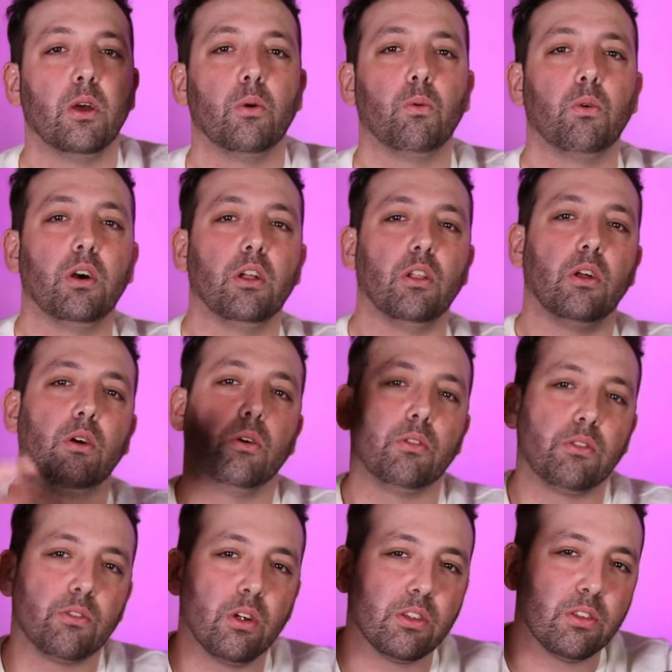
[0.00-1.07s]
will
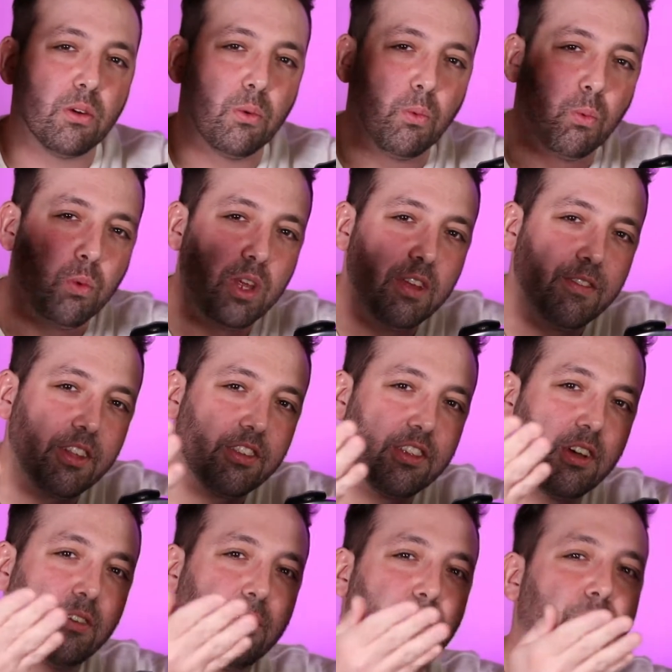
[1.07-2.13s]
start to weave
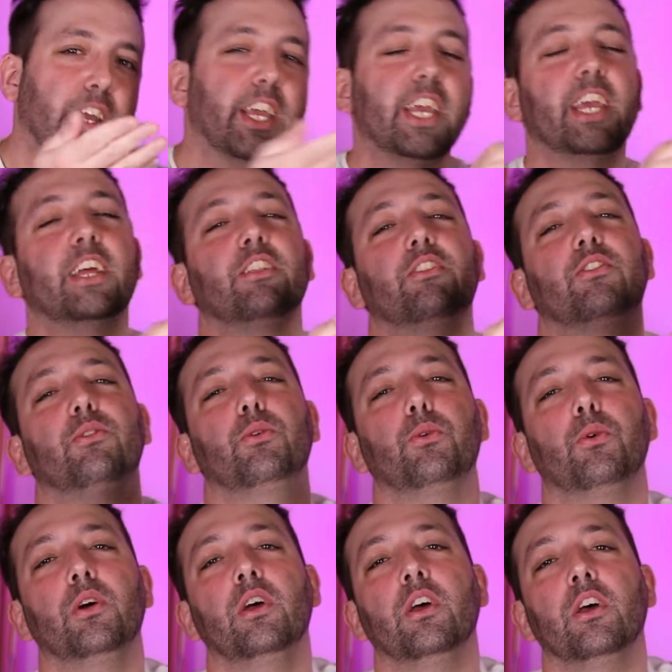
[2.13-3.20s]
itself right
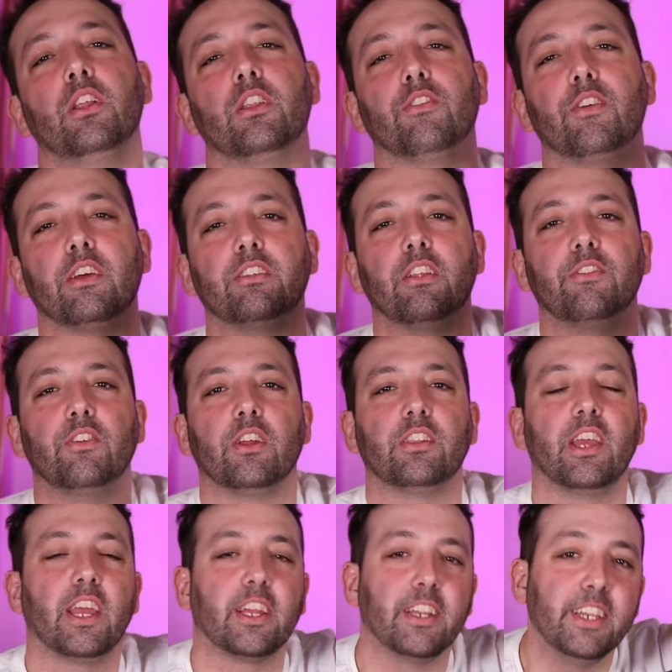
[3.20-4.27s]
into the rest of your
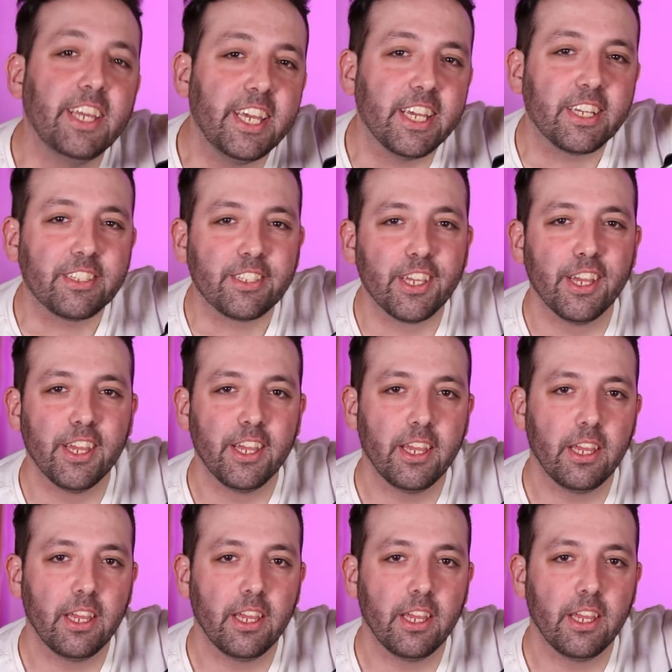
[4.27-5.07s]
techniques